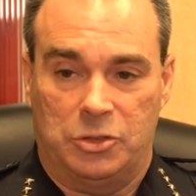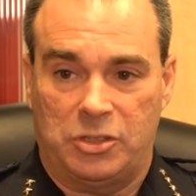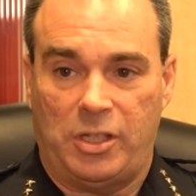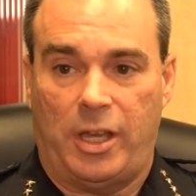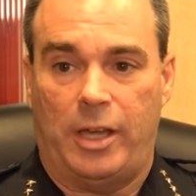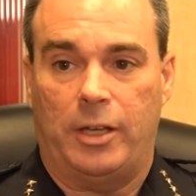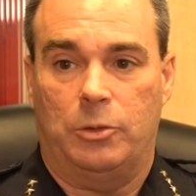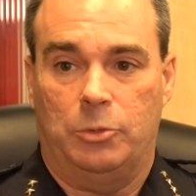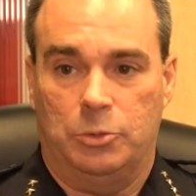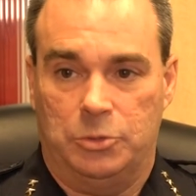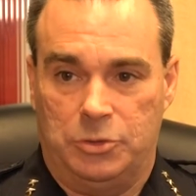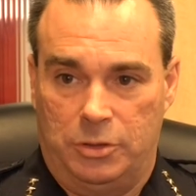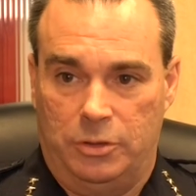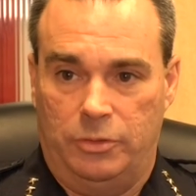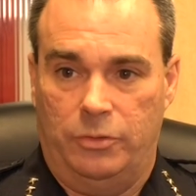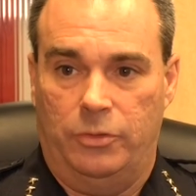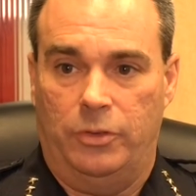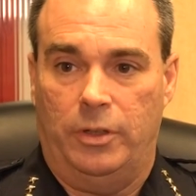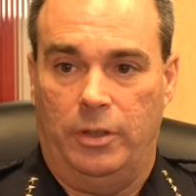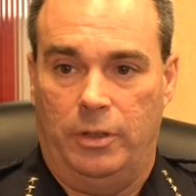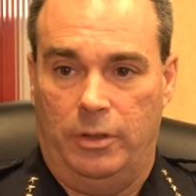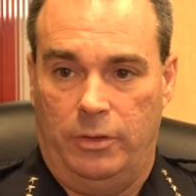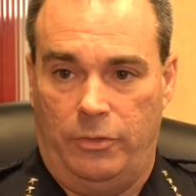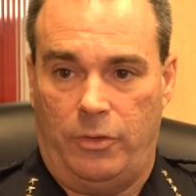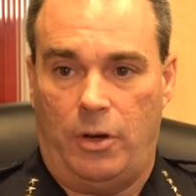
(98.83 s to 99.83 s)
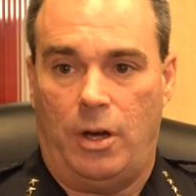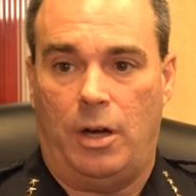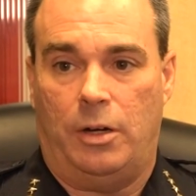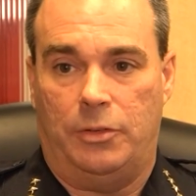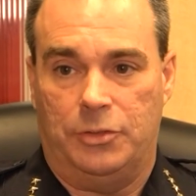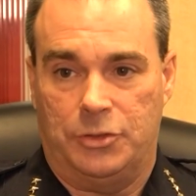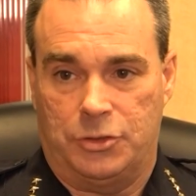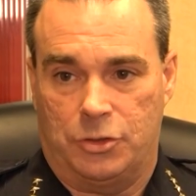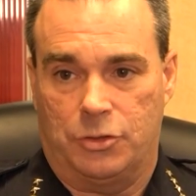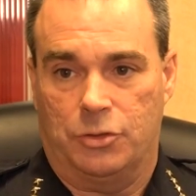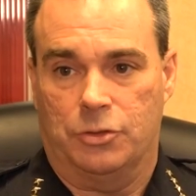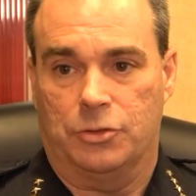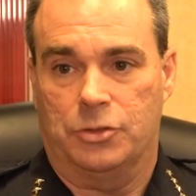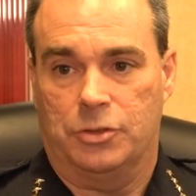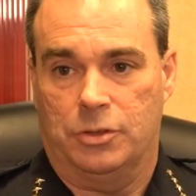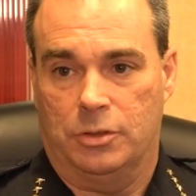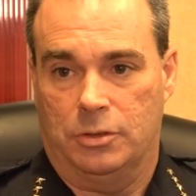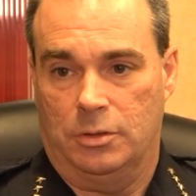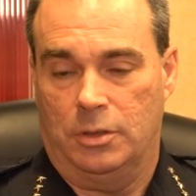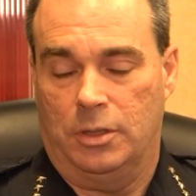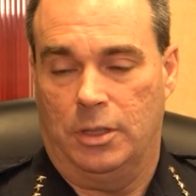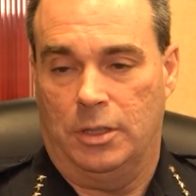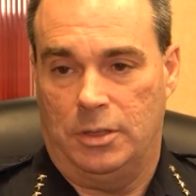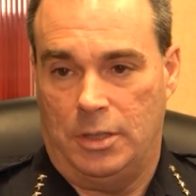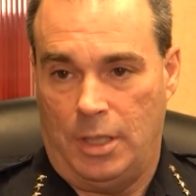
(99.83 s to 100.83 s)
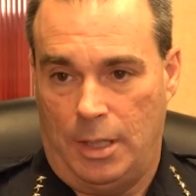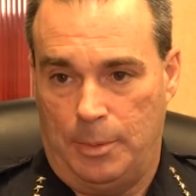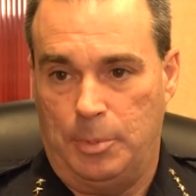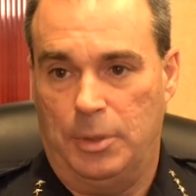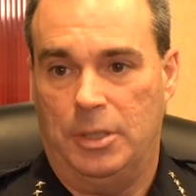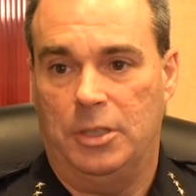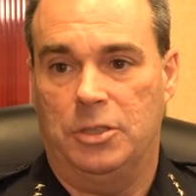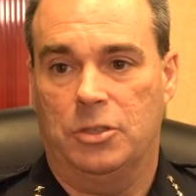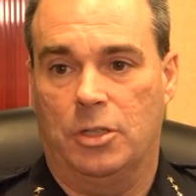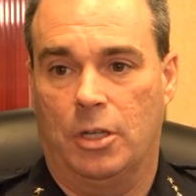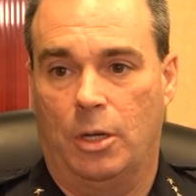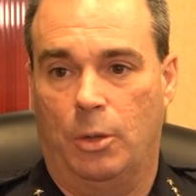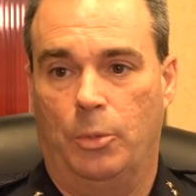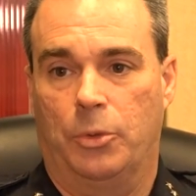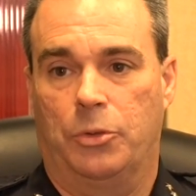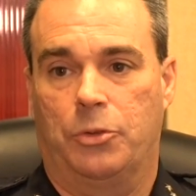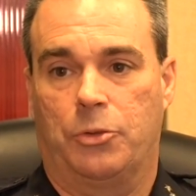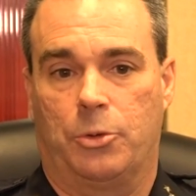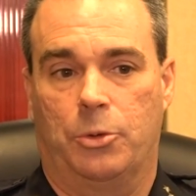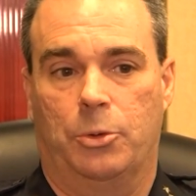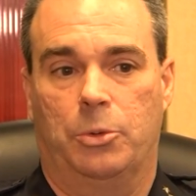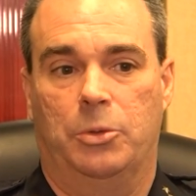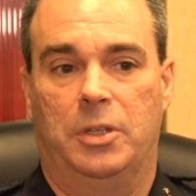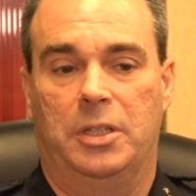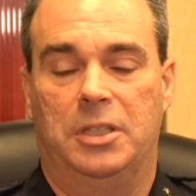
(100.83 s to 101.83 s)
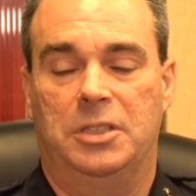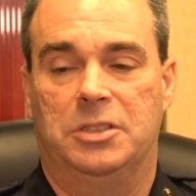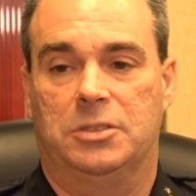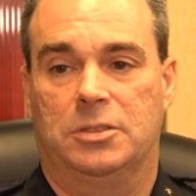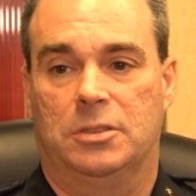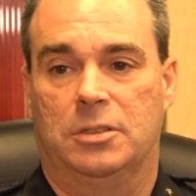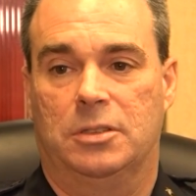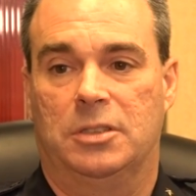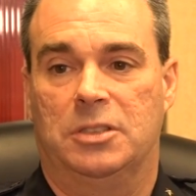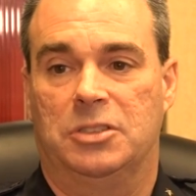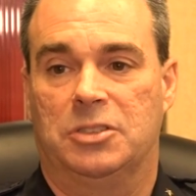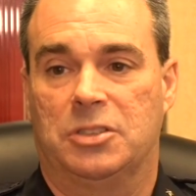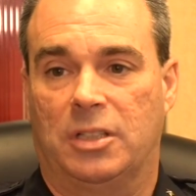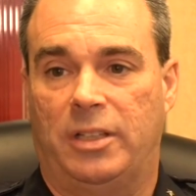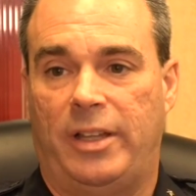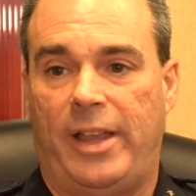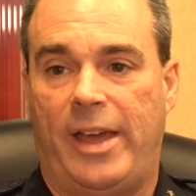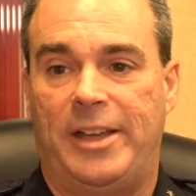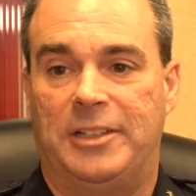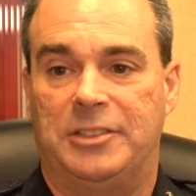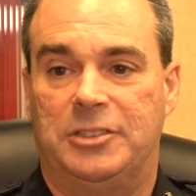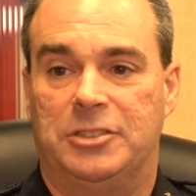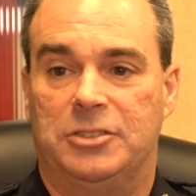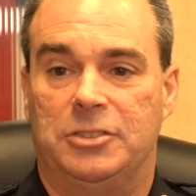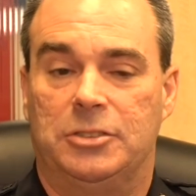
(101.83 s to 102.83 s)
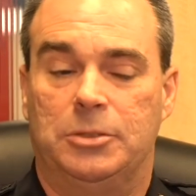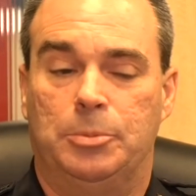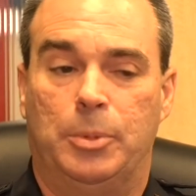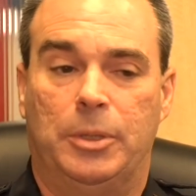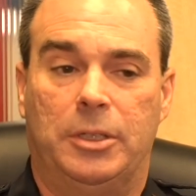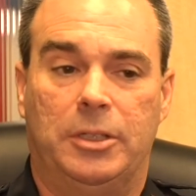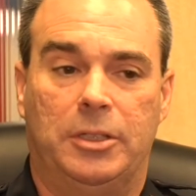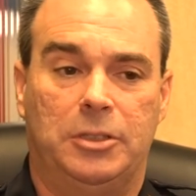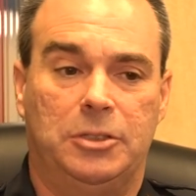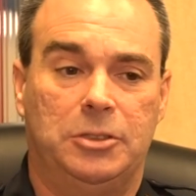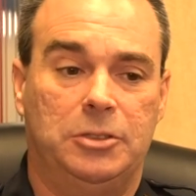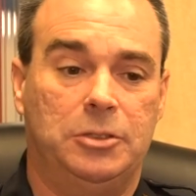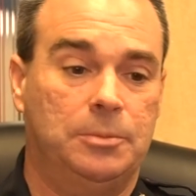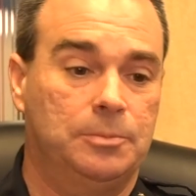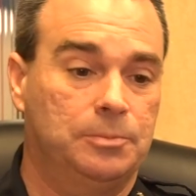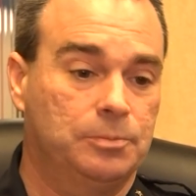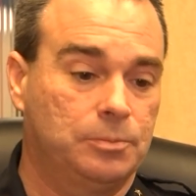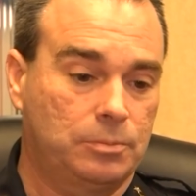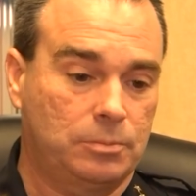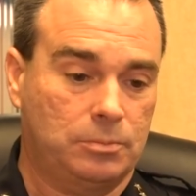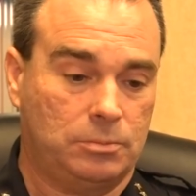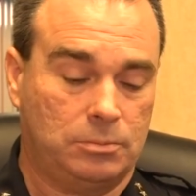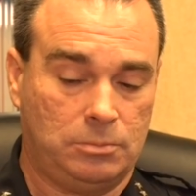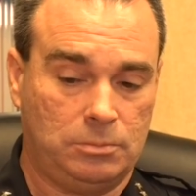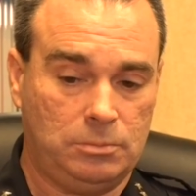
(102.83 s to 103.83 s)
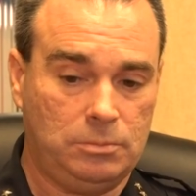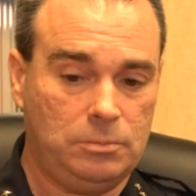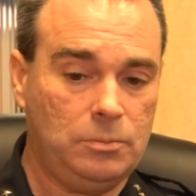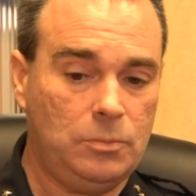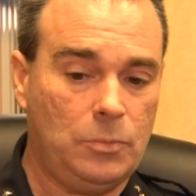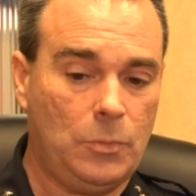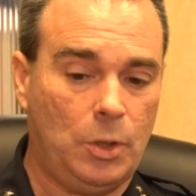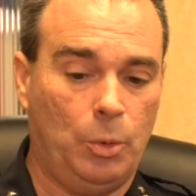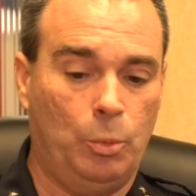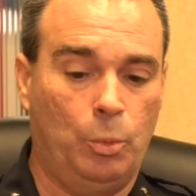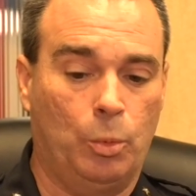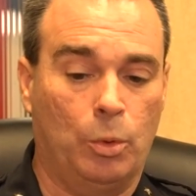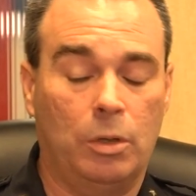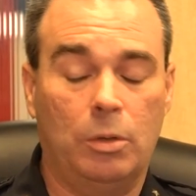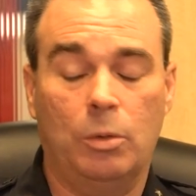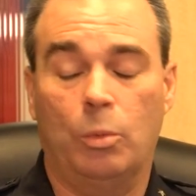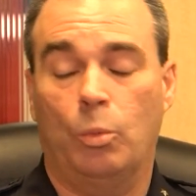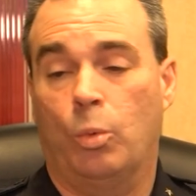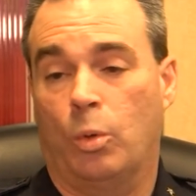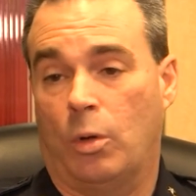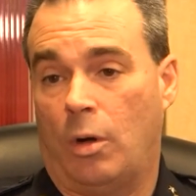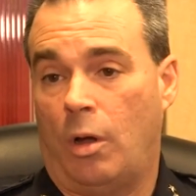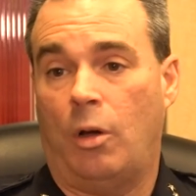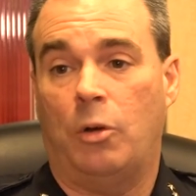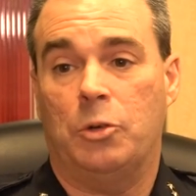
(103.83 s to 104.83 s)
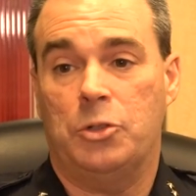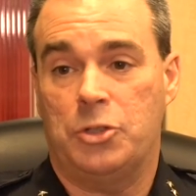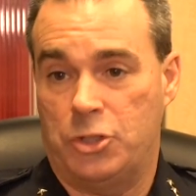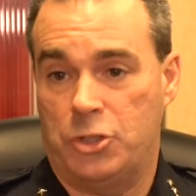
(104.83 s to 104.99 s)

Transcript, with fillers: cycles of officers and deputies going through these classes because we're all